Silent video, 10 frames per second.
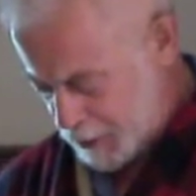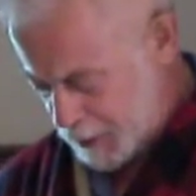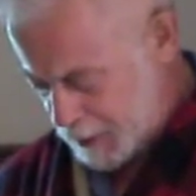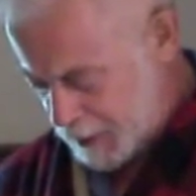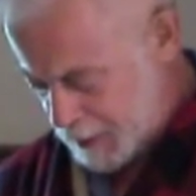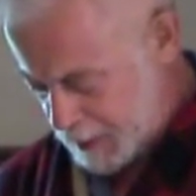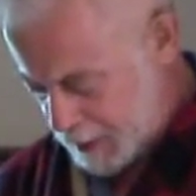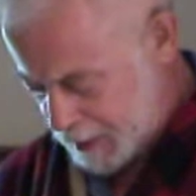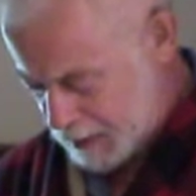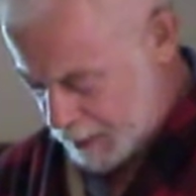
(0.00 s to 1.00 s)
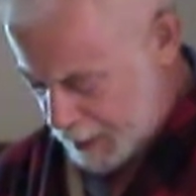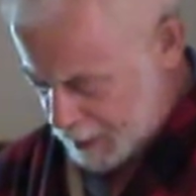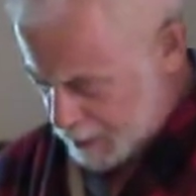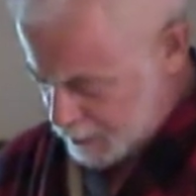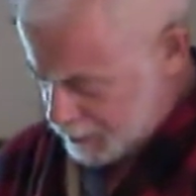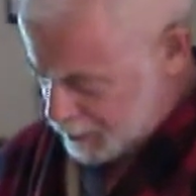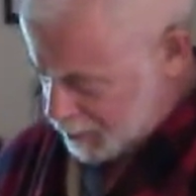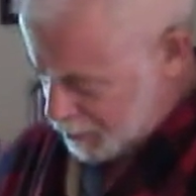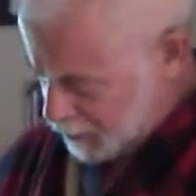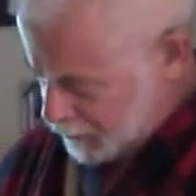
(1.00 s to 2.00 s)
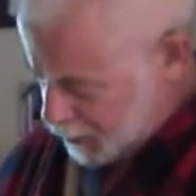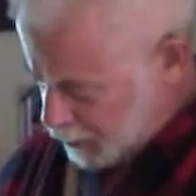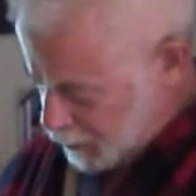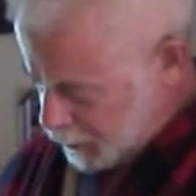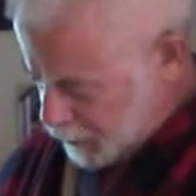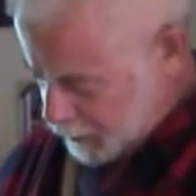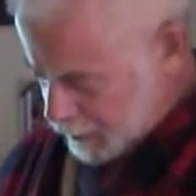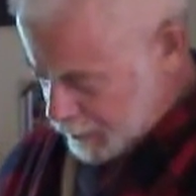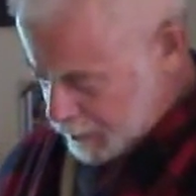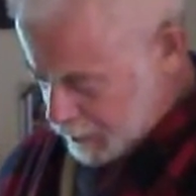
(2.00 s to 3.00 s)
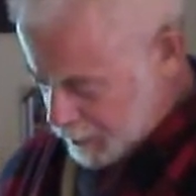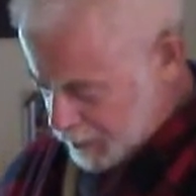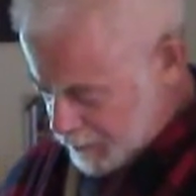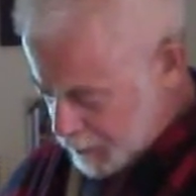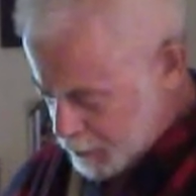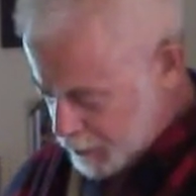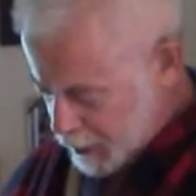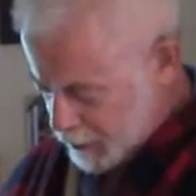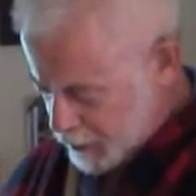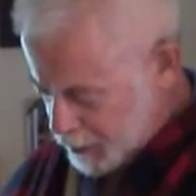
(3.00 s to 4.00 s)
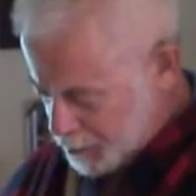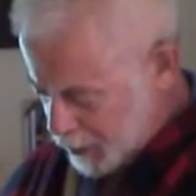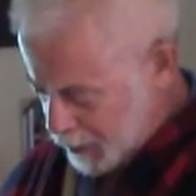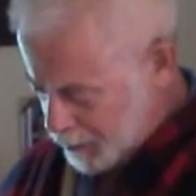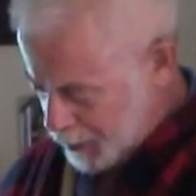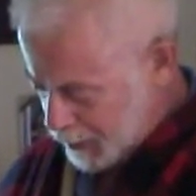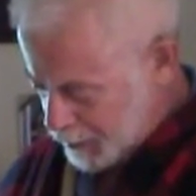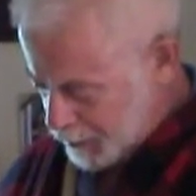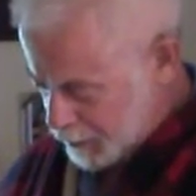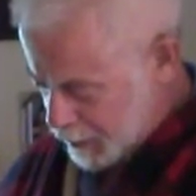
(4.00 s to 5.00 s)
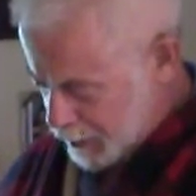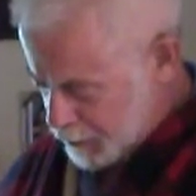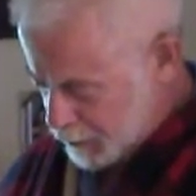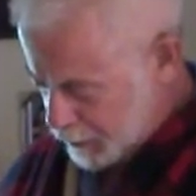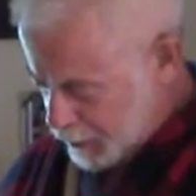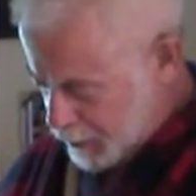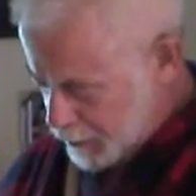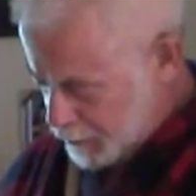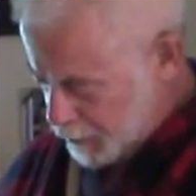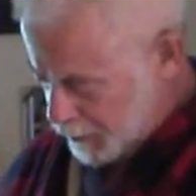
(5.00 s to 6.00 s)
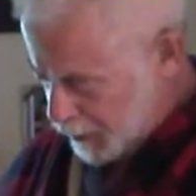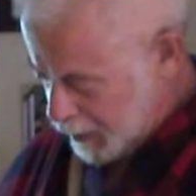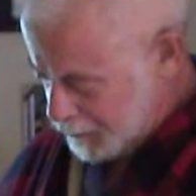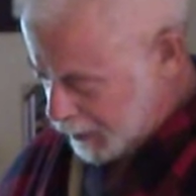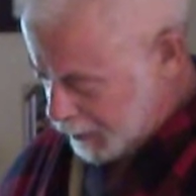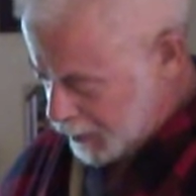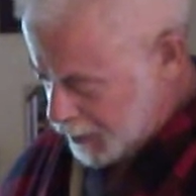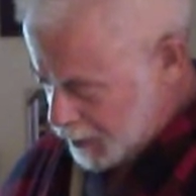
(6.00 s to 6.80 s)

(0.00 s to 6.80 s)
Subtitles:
she had laid out a number of clothes and a few dresses upon her bed, and gradually, through the evening,